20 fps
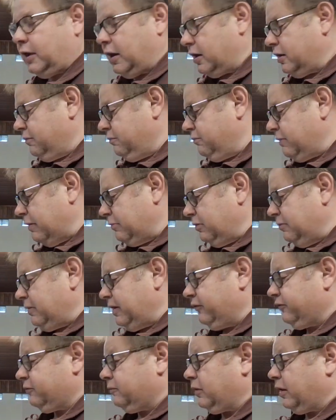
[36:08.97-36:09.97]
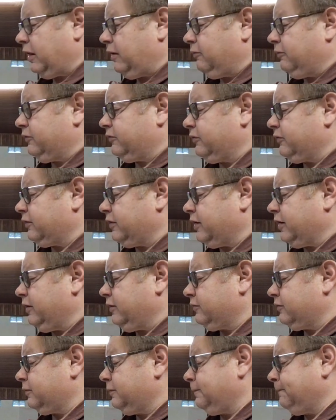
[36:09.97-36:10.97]
kind of maybe make some allowances, I
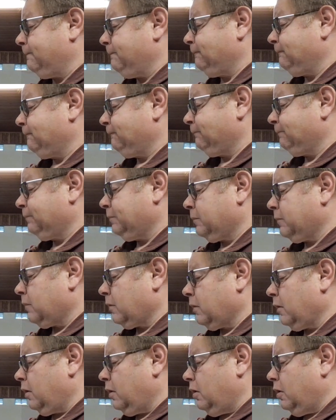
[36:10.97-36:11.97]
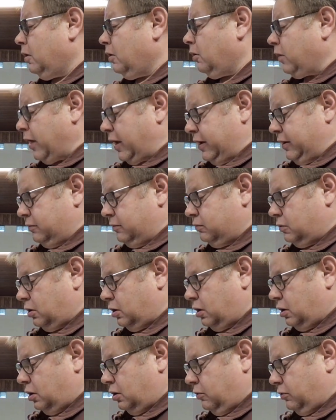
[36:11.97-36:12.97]
guess. Okay,
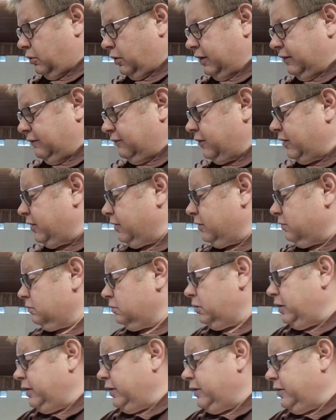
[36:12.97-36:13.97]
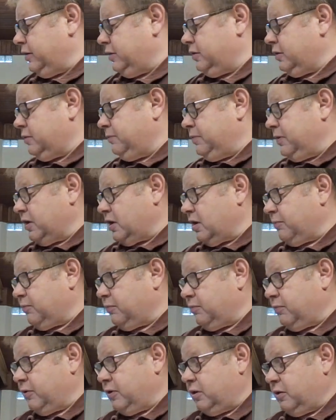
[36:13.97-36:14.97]
we'll leave there and pick up.
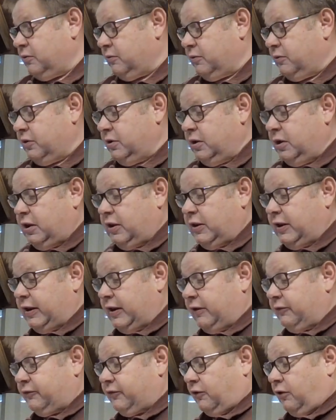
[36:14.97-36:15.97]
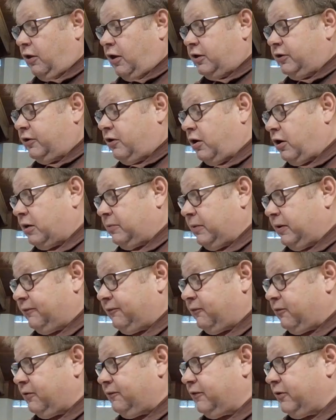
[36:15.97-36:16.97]
That's a lot of talking
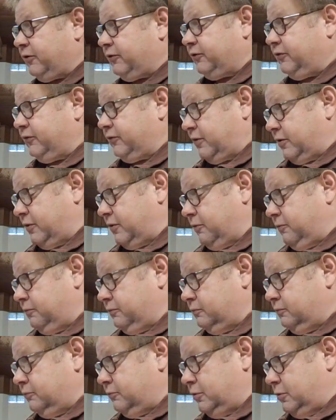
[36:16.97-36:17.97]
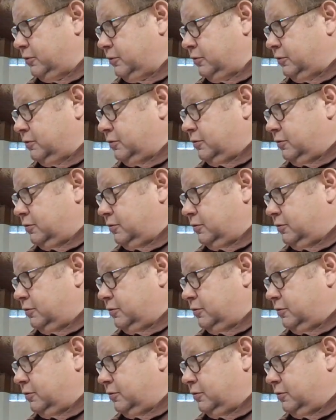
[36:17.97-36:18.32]
about 4 verses, I know, but